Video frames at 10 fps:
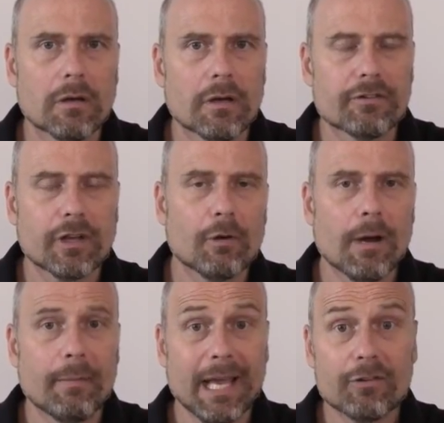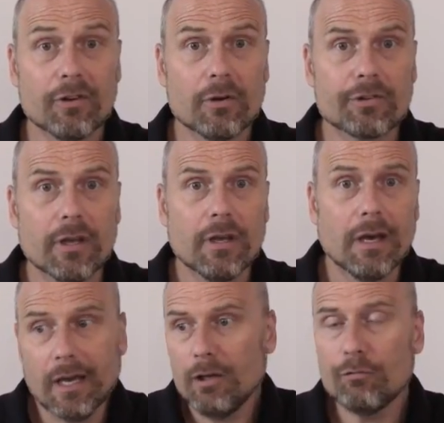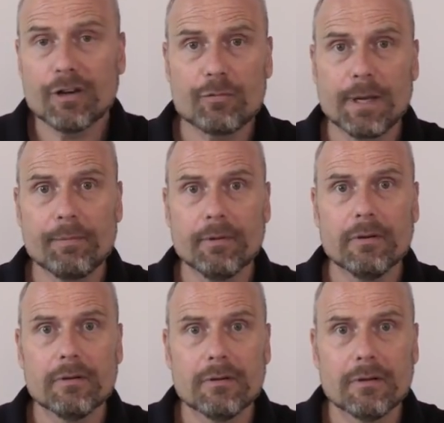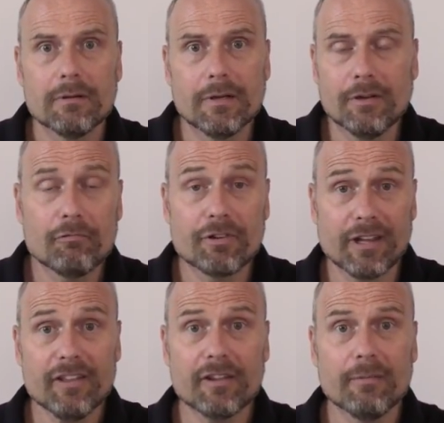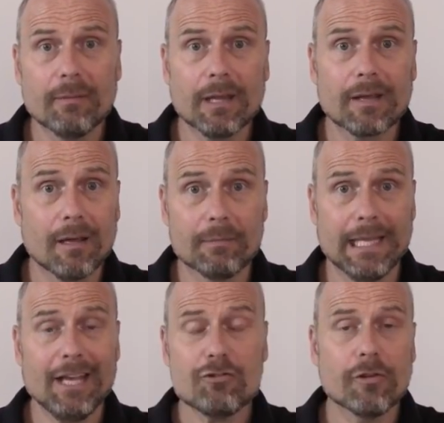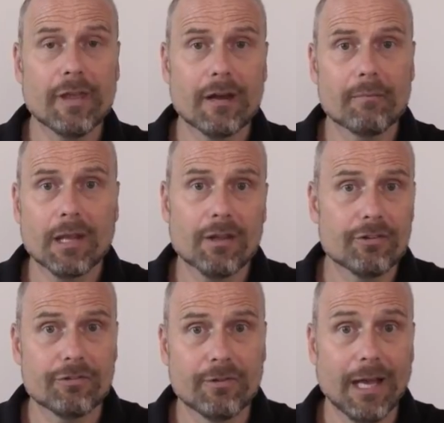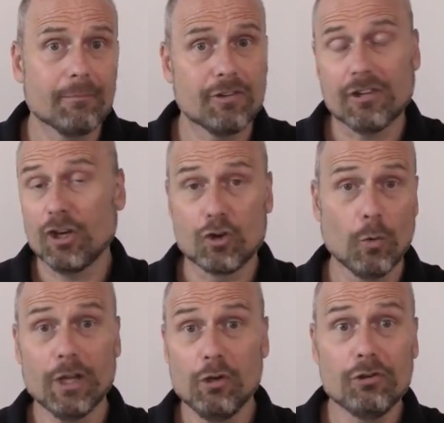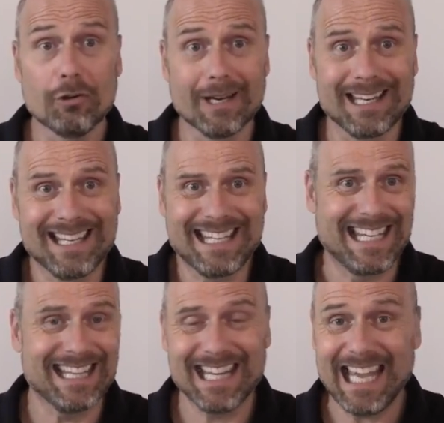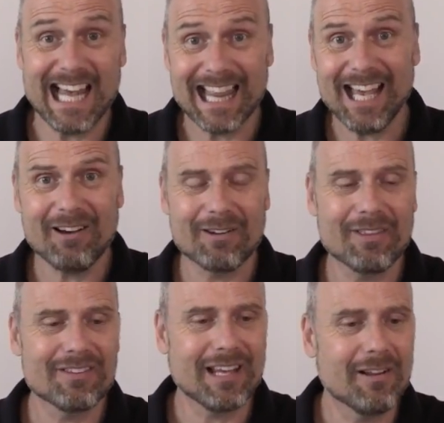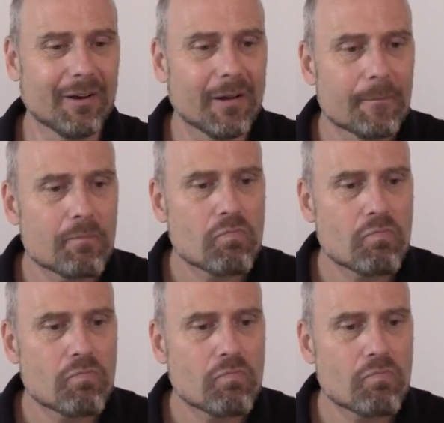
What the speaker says: single mom household. I knew rich people. I didn't resent them. I'm like, I'm glad you're there because I'm just going to do what you do and get the hell out of this hellhole.